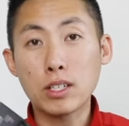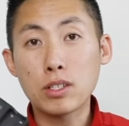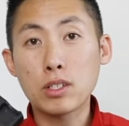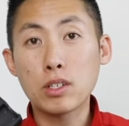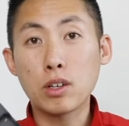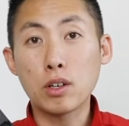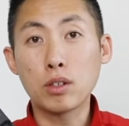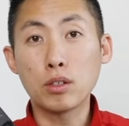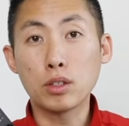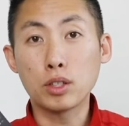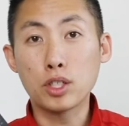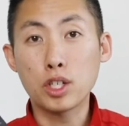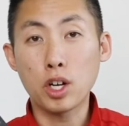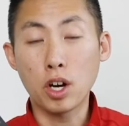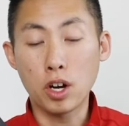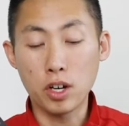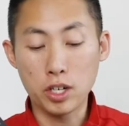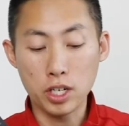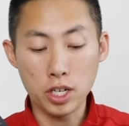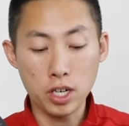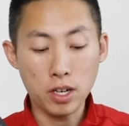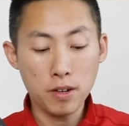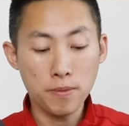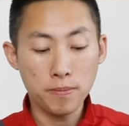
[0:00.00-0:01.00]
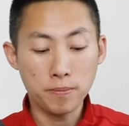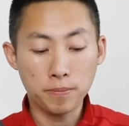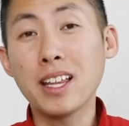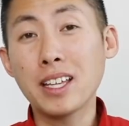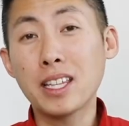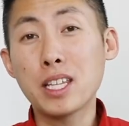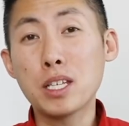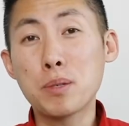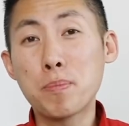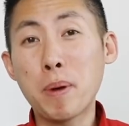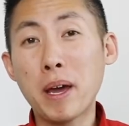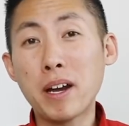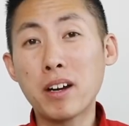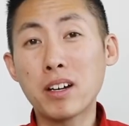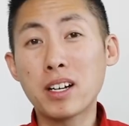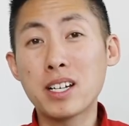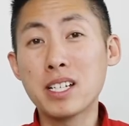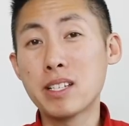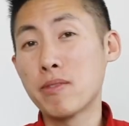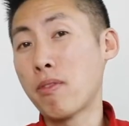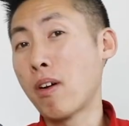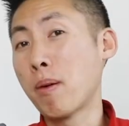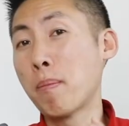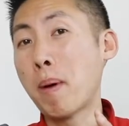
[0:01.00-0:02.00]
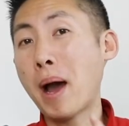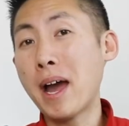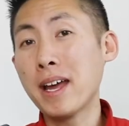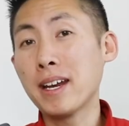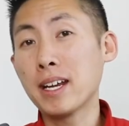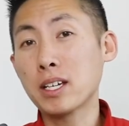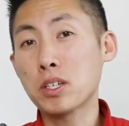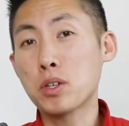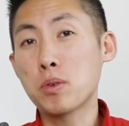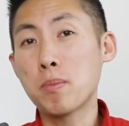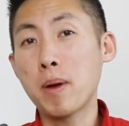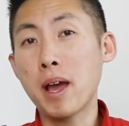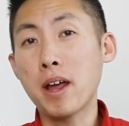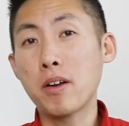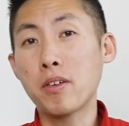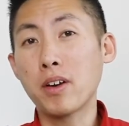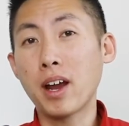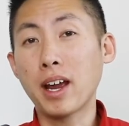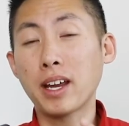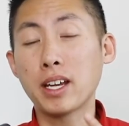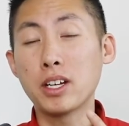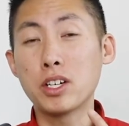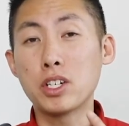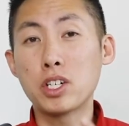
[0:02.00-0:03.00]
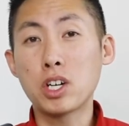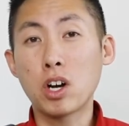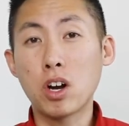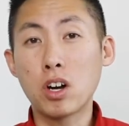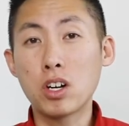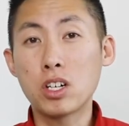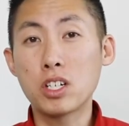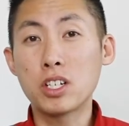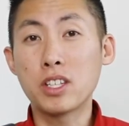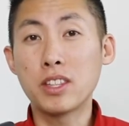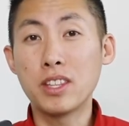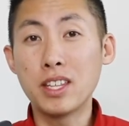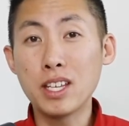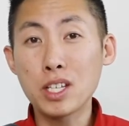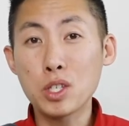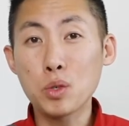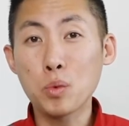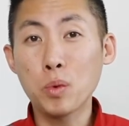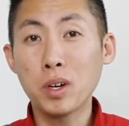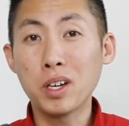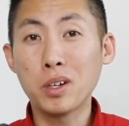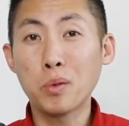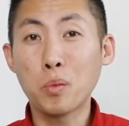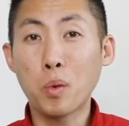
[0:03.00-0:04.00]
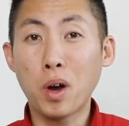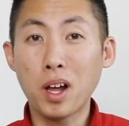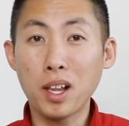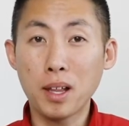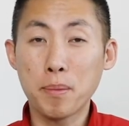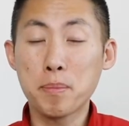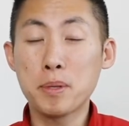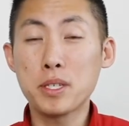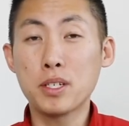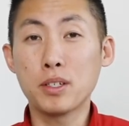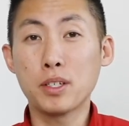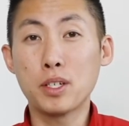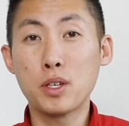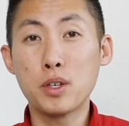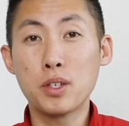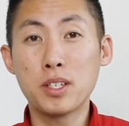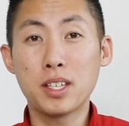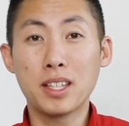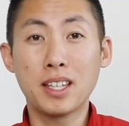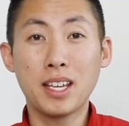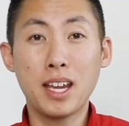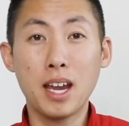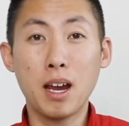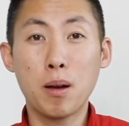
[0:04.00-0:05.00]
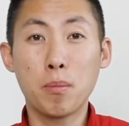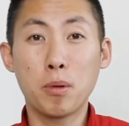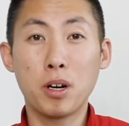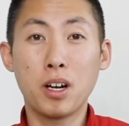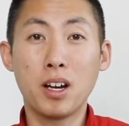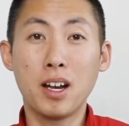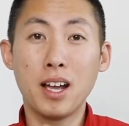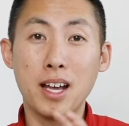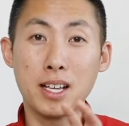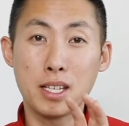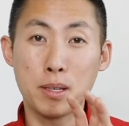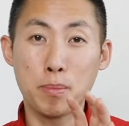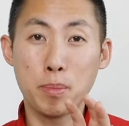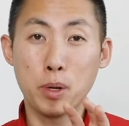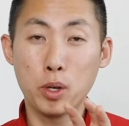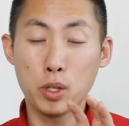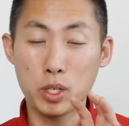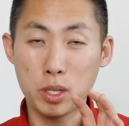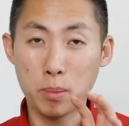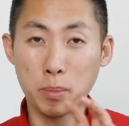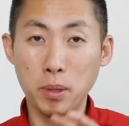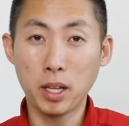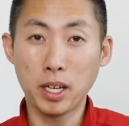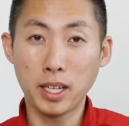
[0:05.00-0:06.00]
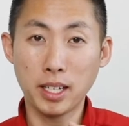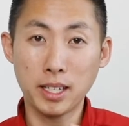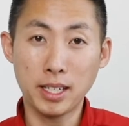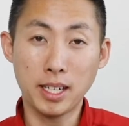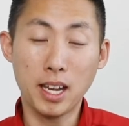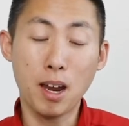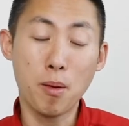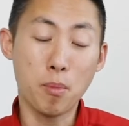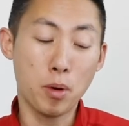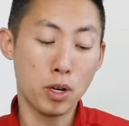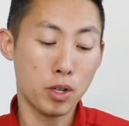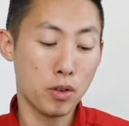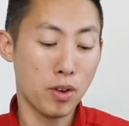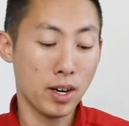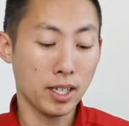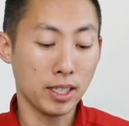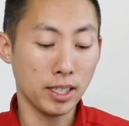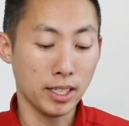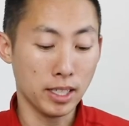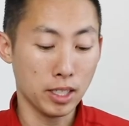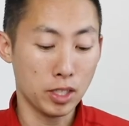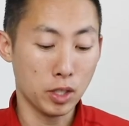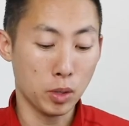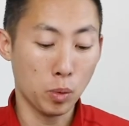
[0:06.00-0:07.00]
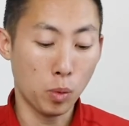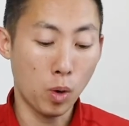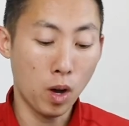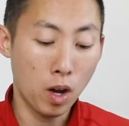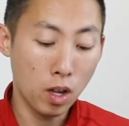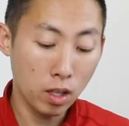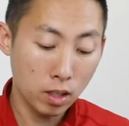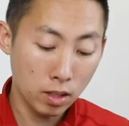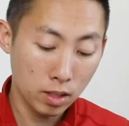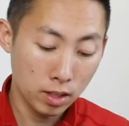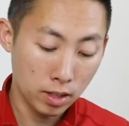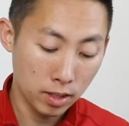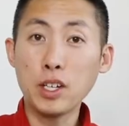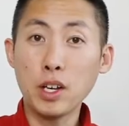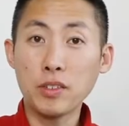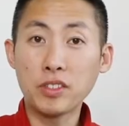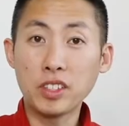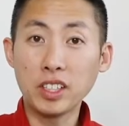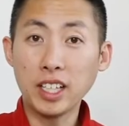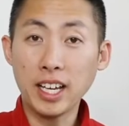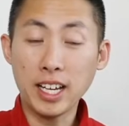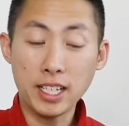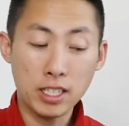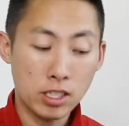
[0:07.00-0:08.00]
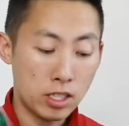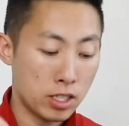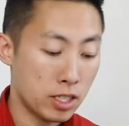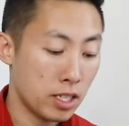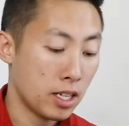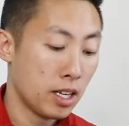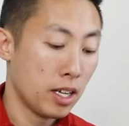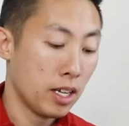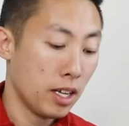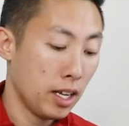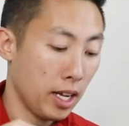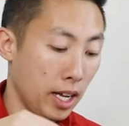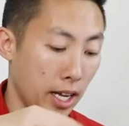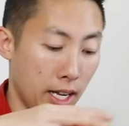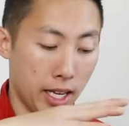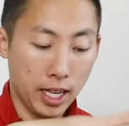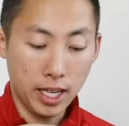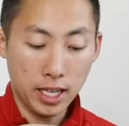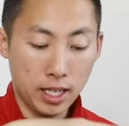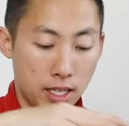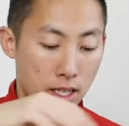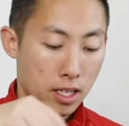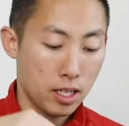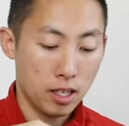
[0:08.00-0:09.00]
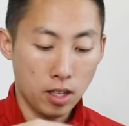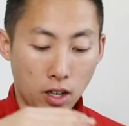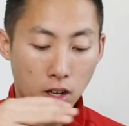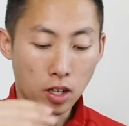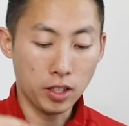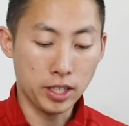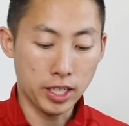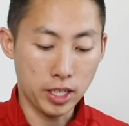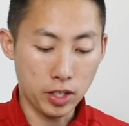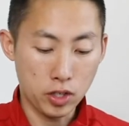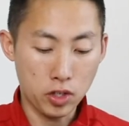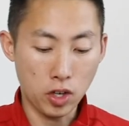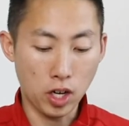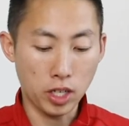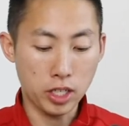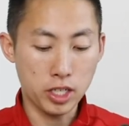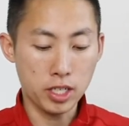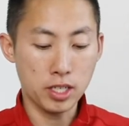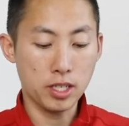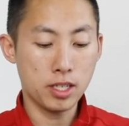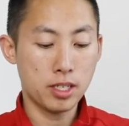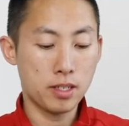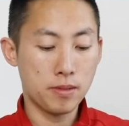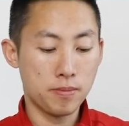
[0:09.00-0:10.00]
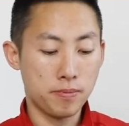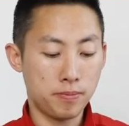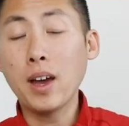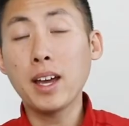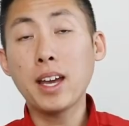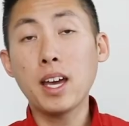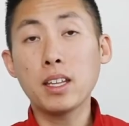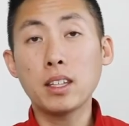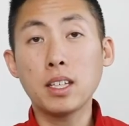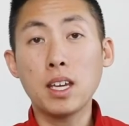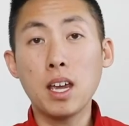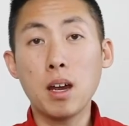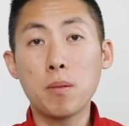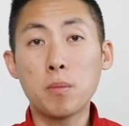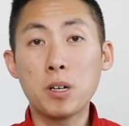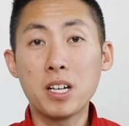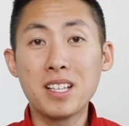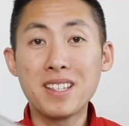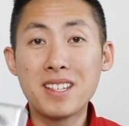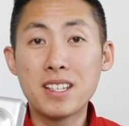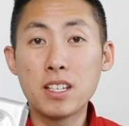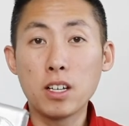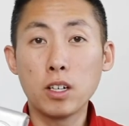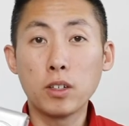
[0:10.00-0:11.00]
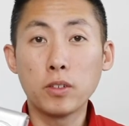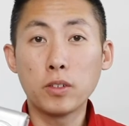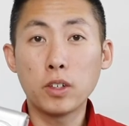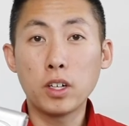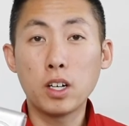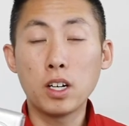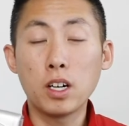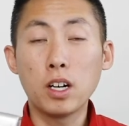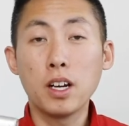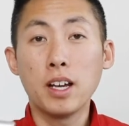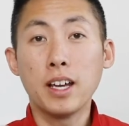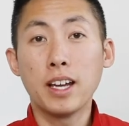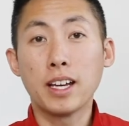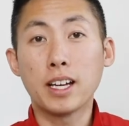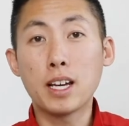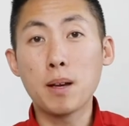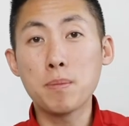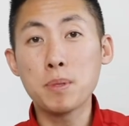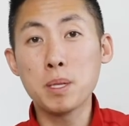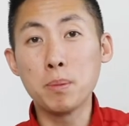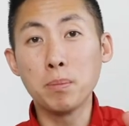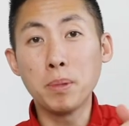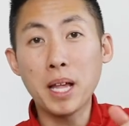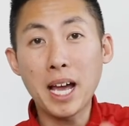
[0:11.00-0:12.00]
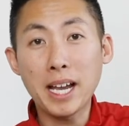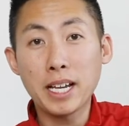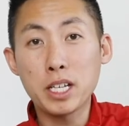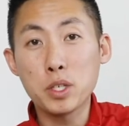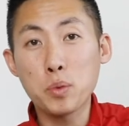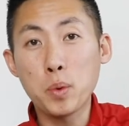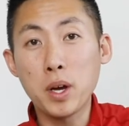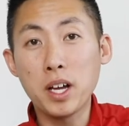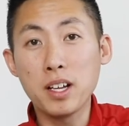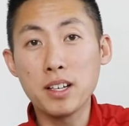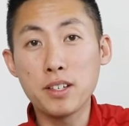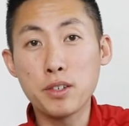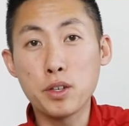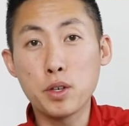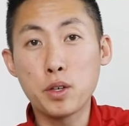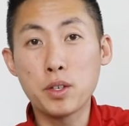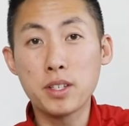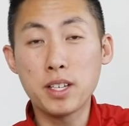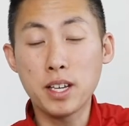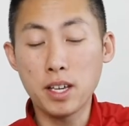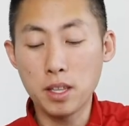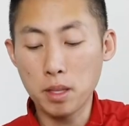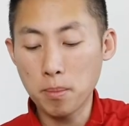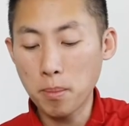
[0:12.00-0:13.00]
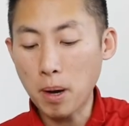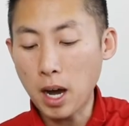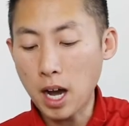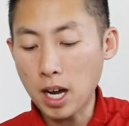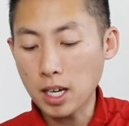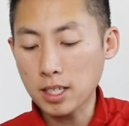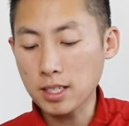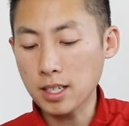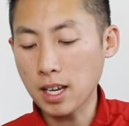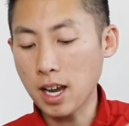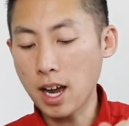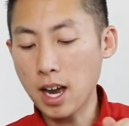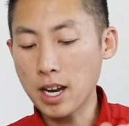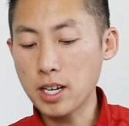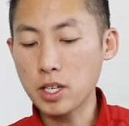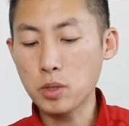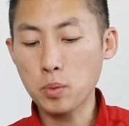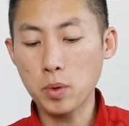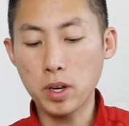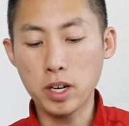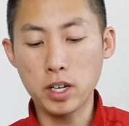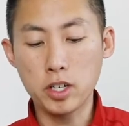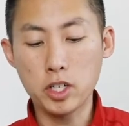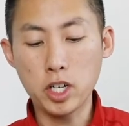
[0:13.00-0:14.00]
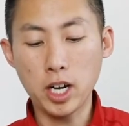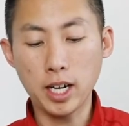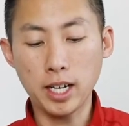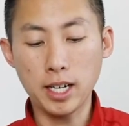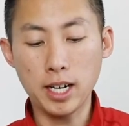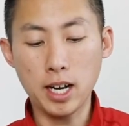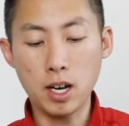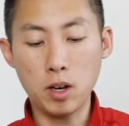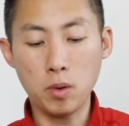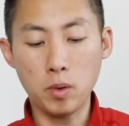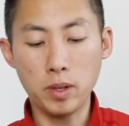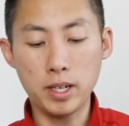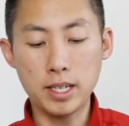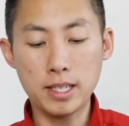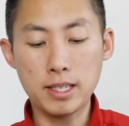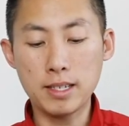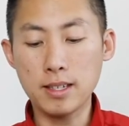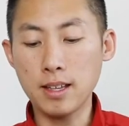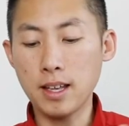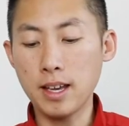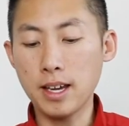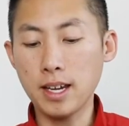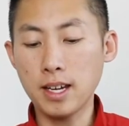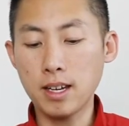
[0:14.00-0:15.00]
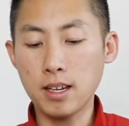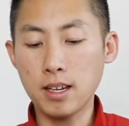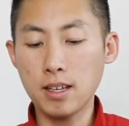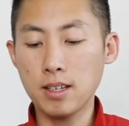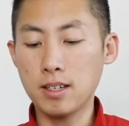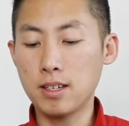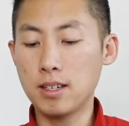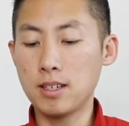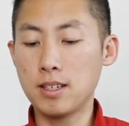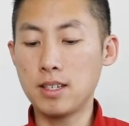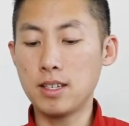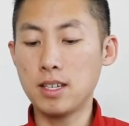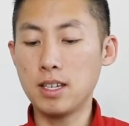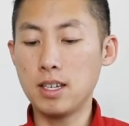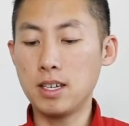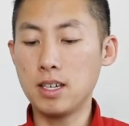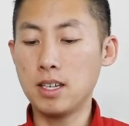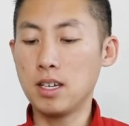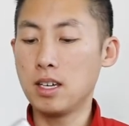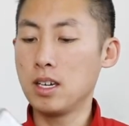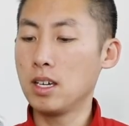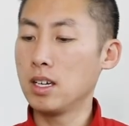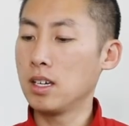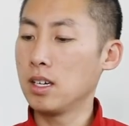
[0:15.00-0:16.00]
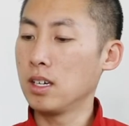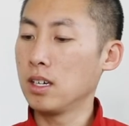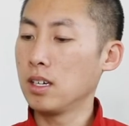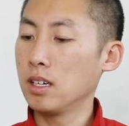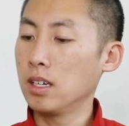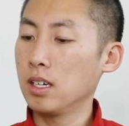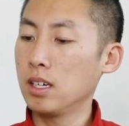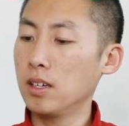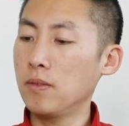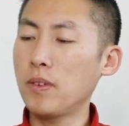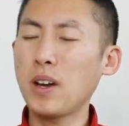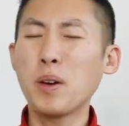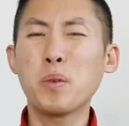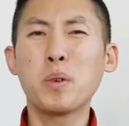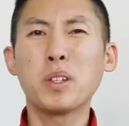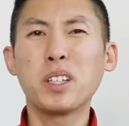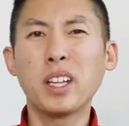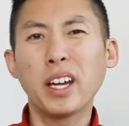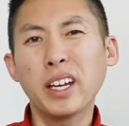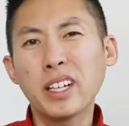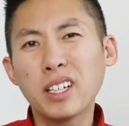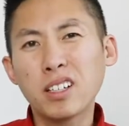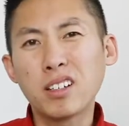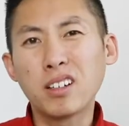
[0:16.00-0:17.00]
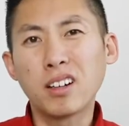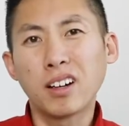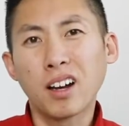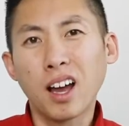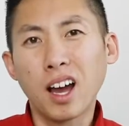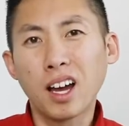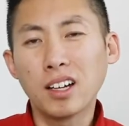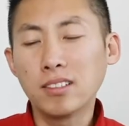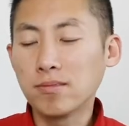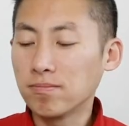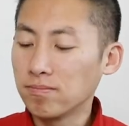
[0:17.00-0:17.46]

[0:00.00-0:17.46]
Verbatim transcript: an external charger. I like these better because if I buy an extra battery, I can charge this one while I'm still using the camera as opposed to plugging the camera directly into the wall. And you have the lanyard and all the instructions. Now I got the camera in silver. It comes in black as well, as you can see on the box. I just wanted to check it out, what it's like, to see if I would like it or not.